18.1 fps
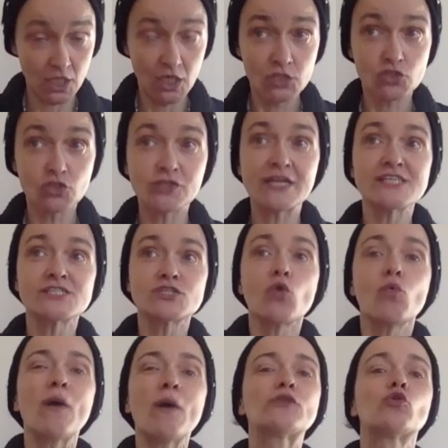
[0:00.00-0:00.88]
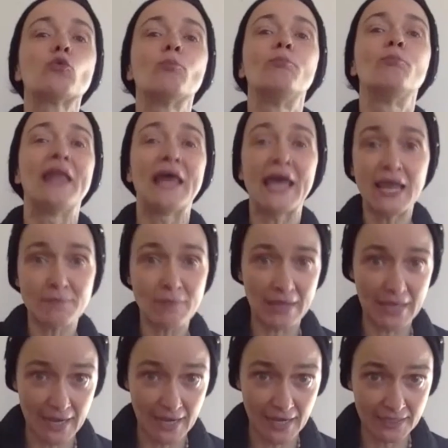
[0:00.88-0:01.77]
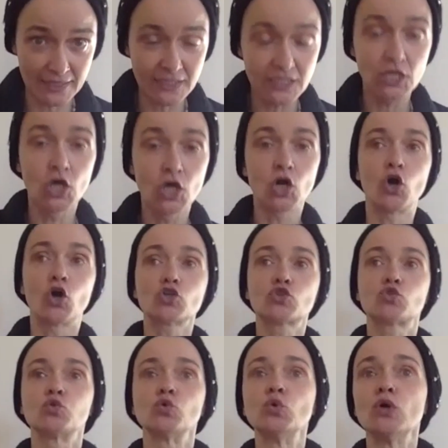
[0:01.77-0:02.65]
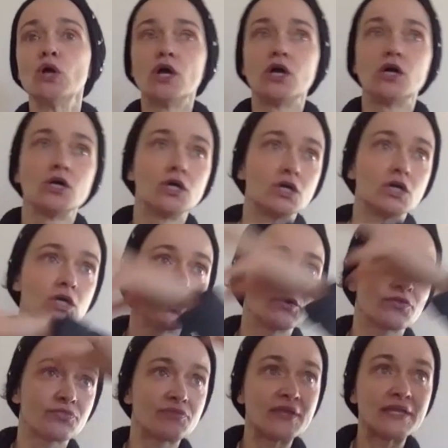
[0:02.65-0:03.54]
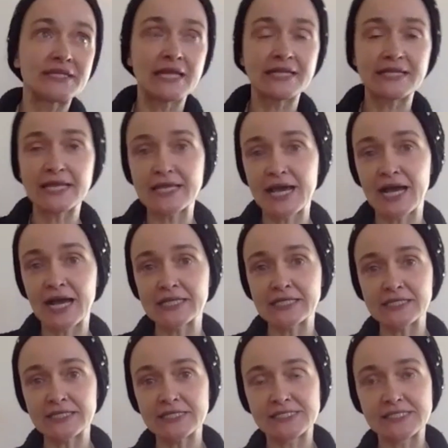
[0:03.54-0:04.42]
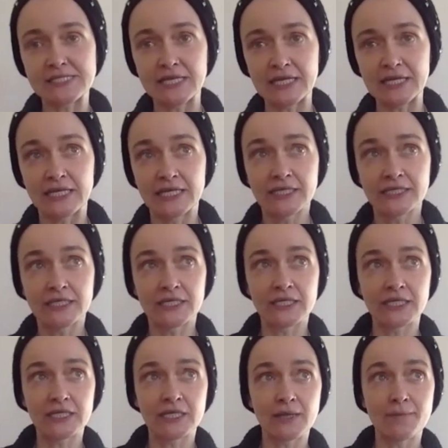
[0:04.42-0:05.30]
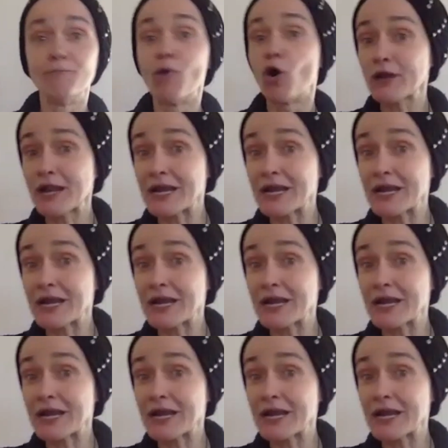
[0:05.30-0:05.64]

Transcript: So there is no way to blame AI or to think that AI is more